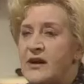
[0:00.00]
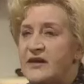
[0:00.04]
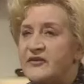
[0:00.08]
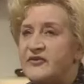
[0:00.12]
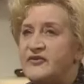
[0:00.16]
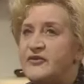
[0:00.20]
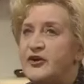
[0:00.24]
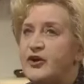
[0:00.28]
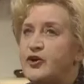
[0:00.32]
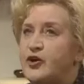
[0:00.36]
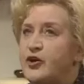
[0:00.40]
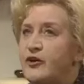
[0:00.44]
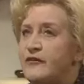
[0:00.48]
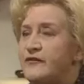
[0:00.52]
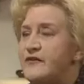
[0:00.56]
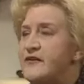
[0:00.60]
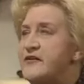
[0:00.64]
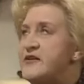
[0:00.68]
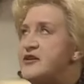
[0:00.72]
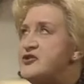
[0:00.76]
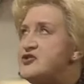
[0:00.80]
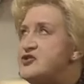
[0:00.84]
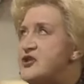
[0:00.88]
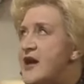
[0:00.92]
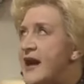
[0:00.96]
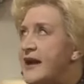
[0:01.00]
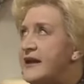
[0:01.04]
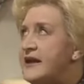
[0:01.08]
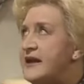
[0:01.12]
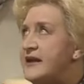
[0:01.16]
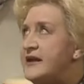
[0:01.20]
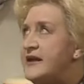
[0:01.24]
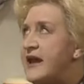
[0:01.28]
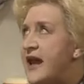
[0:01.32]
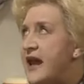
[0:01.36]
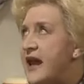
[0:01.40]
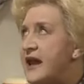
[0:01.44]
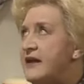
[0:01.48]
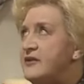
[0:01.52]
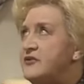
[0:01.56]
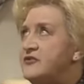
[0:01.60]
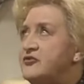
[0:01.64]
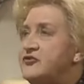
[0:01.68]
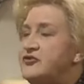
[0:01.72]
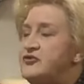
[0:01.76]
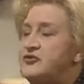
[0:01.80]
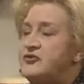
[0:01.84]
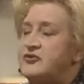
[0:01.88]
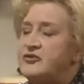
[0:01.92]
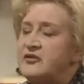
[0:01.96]
it's to cover the jagged
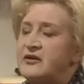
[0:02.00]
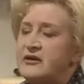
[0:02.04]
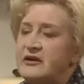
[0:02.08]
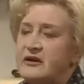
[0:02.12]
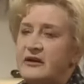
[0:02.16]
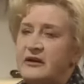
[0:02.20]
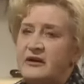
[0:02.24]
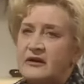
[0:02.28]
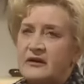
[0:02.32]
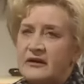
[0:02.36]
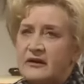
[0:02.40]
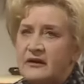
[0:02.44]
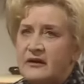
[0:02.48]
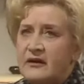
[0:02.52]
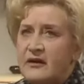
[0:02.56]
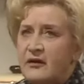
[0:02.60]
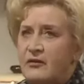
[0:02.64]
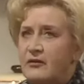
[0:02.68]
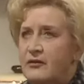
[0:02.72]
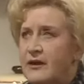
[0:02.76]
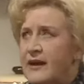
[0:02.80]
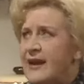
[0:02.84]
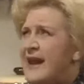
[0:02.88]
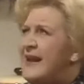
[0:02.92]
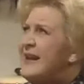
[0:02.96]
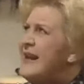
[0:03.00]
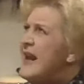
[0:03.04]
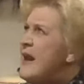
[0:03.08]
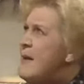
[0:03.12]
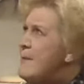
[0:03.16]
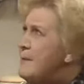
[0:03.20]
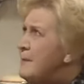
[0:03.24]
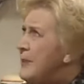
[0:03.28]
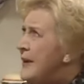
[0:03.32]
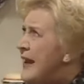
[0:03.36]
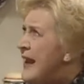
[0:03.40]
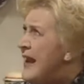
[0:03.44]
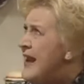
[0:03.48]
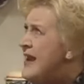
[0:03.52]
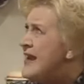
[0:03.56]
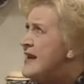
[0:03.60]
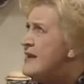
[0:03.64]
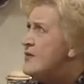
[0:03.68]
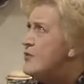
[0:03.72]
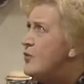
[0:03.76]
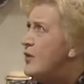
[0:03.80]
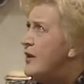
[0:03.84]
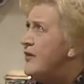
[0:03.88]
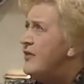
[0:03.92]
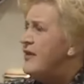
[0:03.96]
edge. Well, I kept
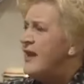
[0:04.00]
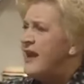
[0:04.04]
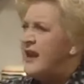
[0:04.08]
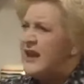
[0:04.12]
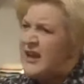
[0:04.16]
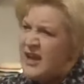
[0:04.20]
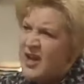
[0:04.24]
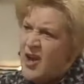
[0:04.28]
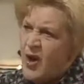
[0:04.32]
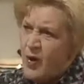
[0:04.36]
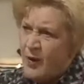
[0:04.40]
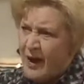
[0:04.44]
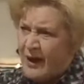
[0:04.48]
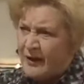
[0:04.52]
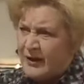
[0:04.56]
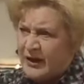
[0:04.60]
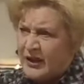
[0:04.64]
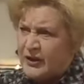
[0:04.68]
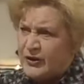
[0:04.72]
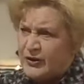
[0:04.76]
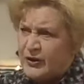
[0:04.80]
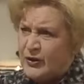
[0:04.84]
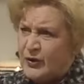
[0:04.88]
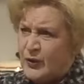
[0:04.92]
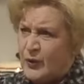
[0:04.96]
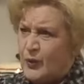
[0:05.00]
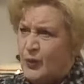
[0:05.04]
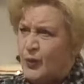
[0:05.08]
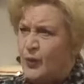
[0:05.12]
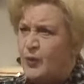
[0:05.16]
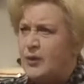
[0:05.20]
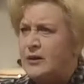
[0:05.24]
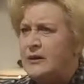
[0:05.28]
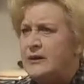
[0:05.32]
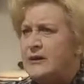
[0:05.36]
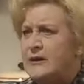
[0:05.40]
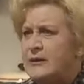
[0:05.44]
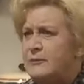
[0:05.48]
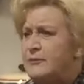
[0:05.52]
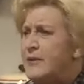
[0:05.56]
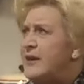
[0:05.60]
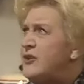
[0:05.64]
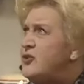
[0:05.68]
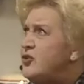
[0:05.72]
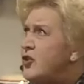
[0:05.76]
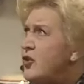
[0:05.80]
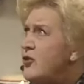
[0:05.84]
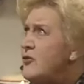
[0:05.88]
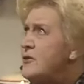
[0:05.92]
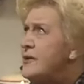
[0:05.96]
playing with it. You know how you do. My
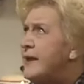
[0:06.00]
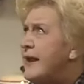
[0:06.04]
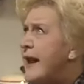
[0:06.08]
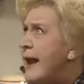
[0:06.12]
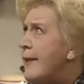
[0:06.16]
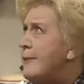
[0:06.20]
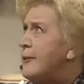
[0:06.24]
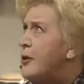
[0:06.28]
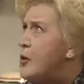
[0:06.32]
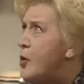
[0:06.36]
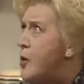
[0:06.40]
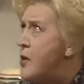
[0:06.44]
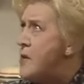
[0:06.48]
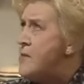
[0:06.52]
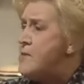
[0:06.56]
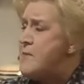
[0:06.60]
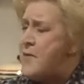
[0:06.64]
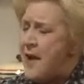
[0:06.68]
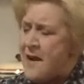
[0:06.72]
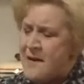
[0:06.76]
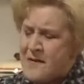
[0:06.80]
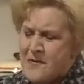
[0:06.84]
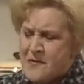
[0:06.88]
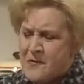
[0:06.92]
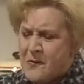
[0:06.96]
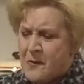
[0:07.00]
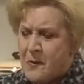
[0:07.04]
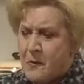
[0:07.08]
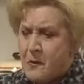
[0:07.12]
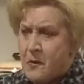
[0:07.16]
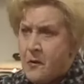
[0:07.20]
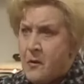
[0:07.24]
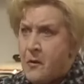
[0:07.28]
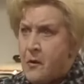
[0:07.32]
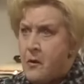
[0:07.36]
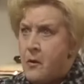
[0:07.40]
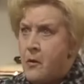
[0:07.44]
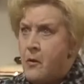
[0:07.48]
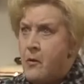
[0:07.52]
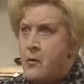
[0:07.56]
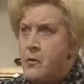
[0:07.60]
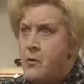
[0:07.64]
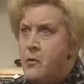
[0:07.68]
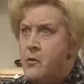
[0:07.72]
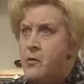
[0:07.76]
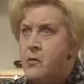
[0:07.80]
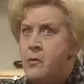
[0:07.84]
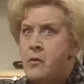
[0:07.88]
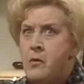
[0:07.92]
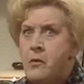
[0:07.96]
tongue kept going back.
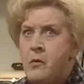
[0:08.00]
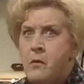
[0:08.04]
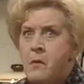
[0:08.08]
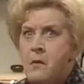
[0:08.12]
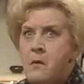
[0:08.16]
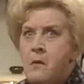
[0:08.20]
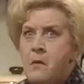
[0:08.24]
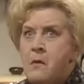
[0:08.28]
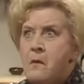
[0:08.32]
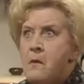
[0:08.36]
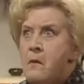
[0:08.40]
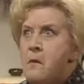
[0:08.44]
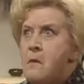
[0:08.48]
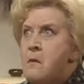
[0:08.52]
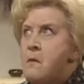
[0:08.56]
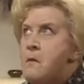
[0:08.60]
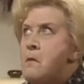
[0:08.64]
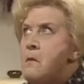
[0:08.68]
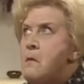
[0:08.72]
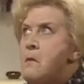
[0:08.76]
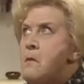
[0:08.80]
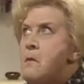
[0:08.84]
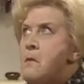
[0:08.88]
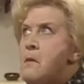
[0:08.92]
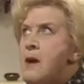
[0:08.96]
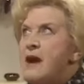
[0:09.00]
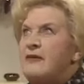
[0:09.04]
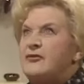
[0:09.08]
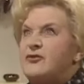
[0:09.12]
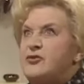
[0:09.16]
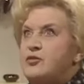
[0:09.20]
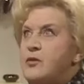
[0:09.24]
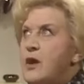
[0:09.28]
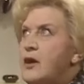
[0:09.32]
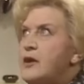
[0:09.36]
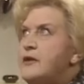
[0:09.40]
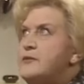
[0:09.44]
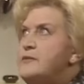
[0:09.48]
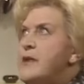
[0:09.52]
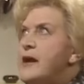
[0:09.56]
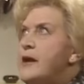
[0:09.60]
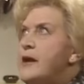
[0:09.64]
Oh. What? I've swallowed my